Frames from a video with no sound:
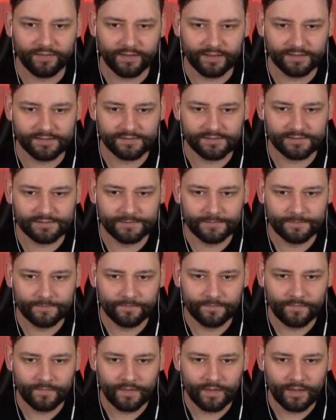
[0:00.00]
this?
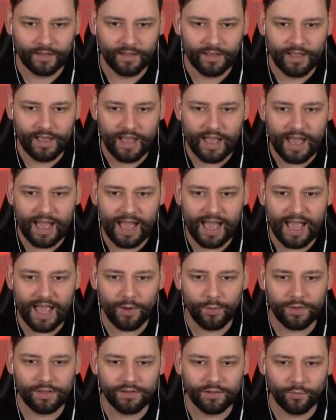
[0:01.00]

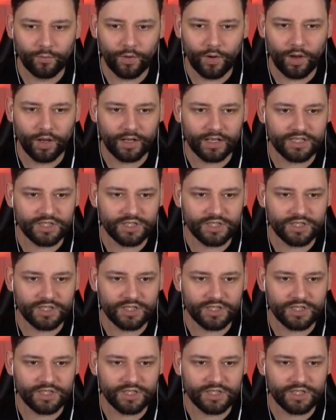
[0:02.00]
How in the world? I got